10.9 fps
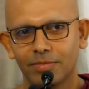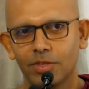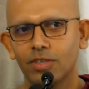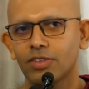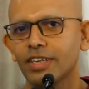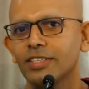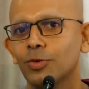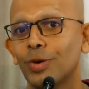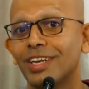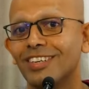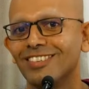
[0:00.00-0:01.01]
you are trying to
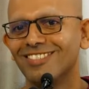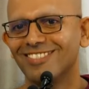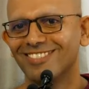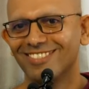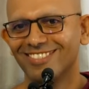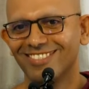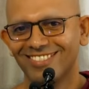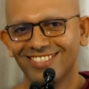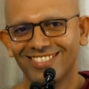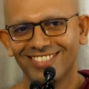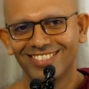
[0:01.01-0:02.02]
win.
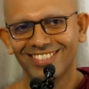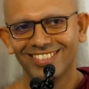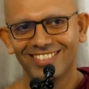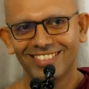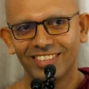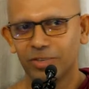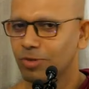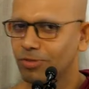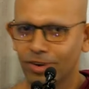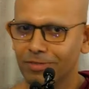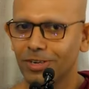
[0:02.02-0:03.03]
You will
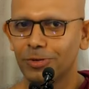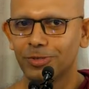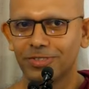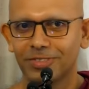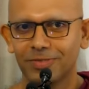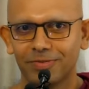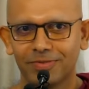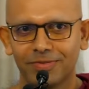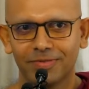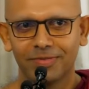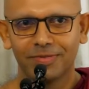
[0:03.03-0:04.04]
forever lose,
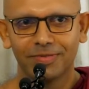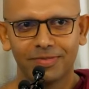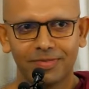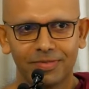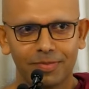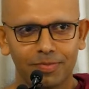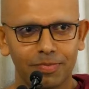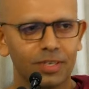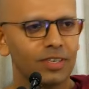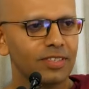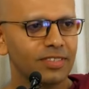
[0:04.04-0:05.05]

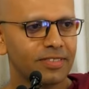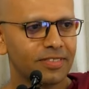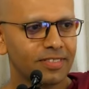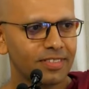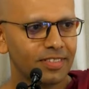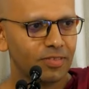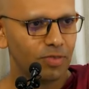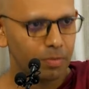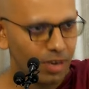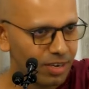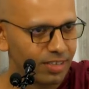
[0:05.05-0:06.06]
because
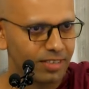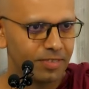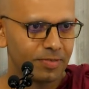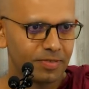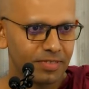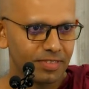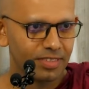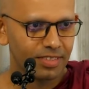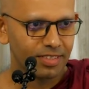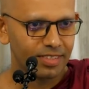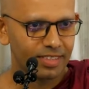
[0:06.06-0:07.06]
vipaka
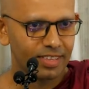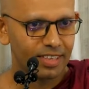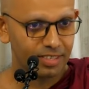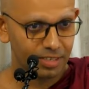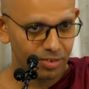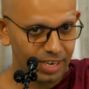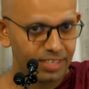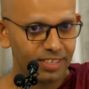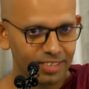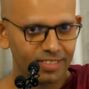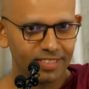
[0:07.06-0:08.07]
is
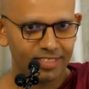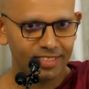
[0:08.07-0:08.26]
greater.